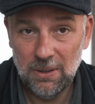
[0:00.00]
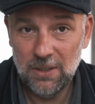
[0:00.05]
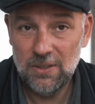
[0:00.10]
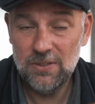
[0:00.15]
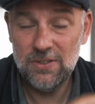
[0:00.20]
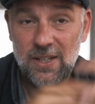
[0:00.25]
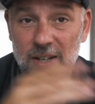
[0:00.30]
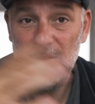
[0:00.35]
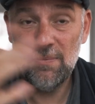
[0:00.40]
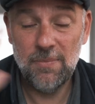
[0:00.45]

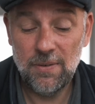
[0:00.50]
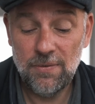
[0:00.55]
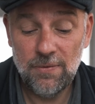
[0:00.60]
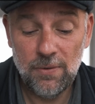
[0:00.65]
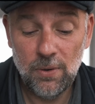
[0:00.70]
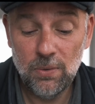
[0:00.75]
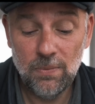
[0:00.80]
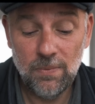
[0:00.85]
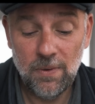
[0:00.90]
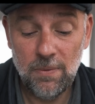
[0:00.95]
because I have my
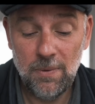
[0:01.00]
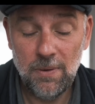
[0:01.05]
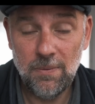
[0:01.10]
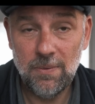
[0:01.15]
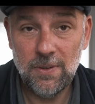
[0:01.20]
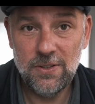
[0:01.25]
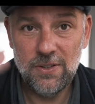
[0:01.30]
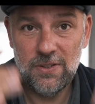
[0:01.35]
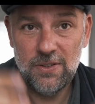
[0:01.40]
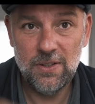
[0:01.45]
phone with me,
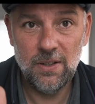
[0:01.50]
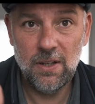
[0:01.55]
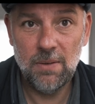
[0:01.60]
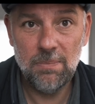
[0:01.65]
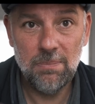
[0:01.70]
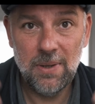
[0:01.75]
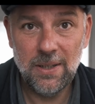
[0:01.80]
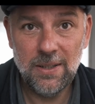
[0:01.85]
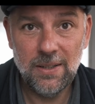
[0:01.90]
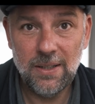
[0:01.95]
which is a
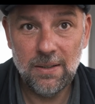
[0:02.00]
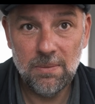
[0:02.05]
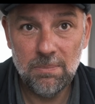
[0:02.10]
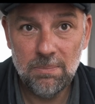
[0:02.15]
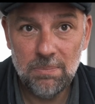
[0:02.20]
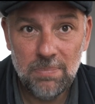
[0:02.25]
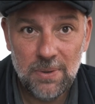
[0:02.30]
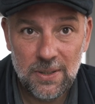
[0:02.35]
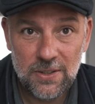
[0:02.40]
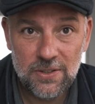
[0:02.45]
lot better than a
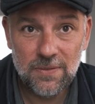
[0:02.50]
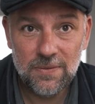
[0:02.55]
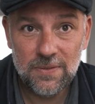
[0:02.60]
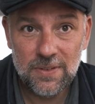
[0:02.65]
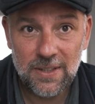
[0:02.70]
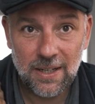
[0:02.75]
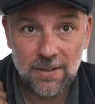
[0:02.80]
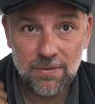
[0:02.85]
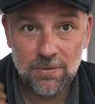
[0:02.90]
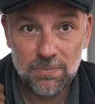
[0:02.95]
piece of
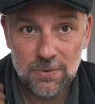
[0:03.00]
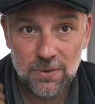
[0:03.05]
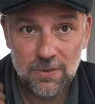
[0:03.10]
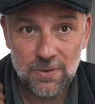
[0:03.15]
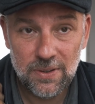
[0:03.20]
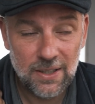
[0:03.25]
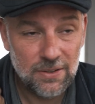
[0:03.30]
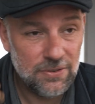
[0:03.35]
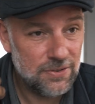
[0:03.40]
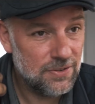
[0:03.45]
tech from
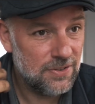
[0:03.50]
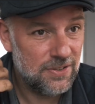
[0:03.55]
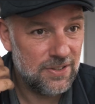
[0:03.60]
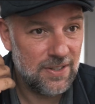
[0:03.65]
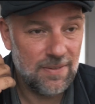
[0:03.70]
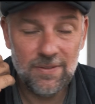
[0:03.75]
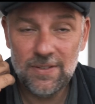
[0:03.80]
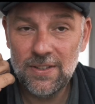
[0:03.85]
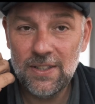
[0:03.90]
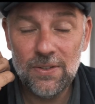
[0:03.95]

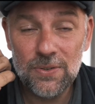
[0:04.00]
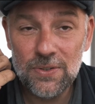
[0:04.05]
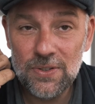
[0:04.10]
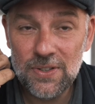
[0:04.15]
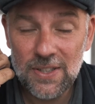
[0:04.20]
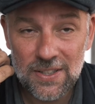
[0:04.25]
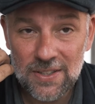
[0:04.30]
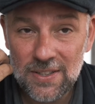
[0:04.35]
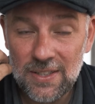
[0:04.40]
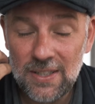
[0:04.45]
2017 or
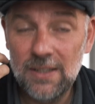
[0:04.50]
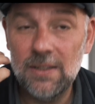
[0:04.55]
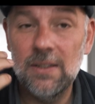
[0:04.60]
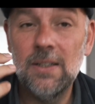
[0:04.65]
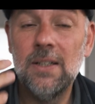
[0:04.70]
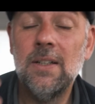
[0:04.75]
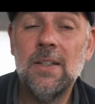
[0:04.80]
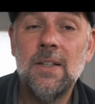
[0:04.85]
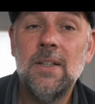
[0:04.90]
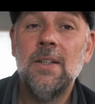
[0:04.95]
16.
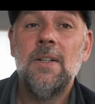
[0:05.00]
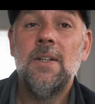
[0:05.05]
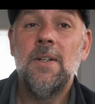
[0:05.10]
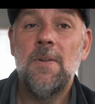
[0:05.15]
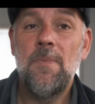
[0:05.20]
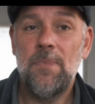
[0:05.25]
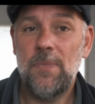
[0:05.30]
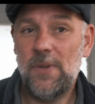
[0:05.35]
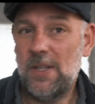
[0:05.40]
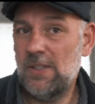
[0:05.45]

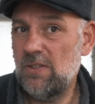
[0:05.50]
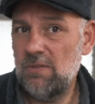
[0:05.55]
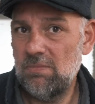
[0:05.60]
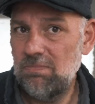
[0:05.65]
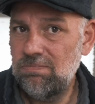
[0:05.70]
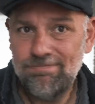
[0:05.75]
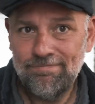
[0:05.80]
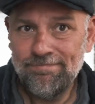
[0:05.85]
And so